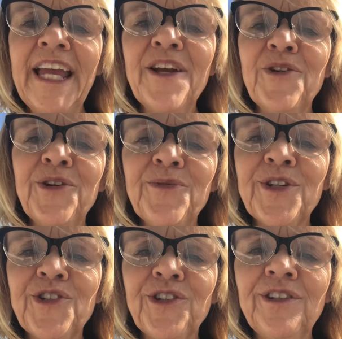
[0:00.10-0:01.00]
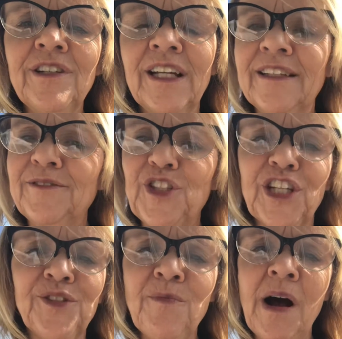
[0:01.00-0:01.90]
Hey, Cody Richard.
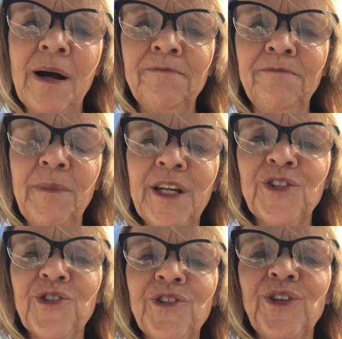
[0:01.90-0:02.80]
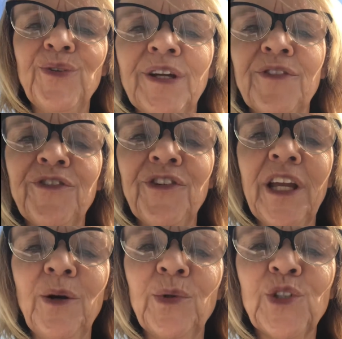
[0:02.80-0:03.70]
Just mom, making sure that you never
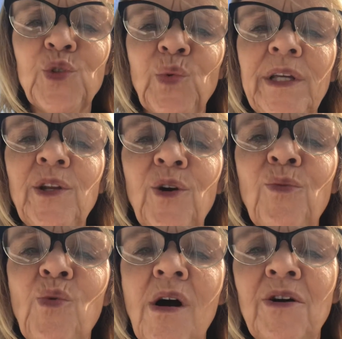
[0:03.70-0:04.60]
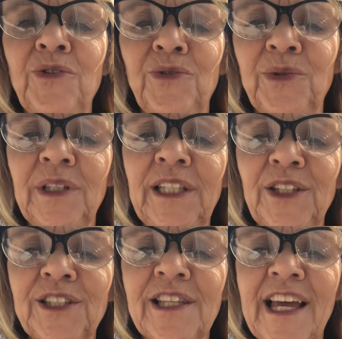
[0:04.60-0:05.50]
forget what sweet home Wahoo really
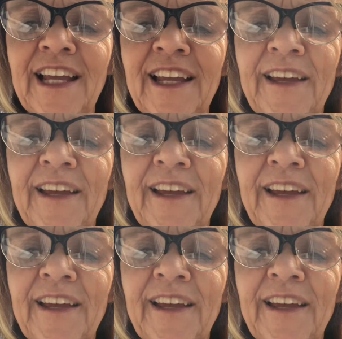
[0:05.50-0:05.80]
looks like.